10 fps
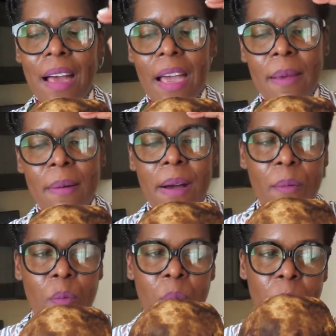I
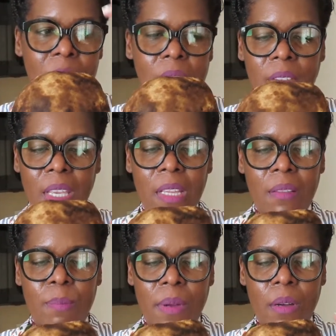must
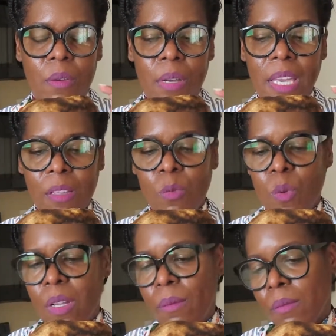get
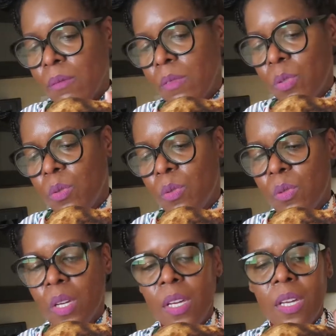one
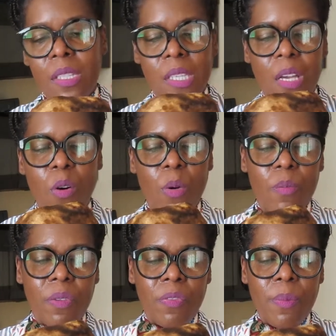to take
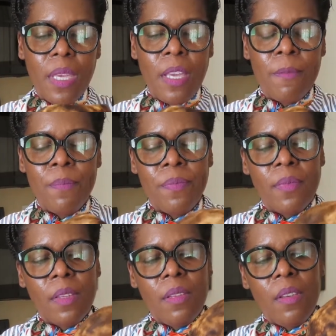home with me.
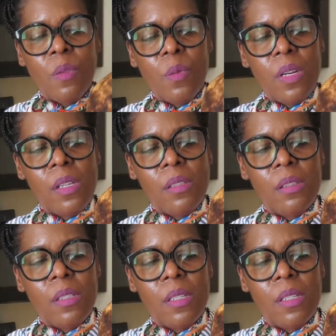This one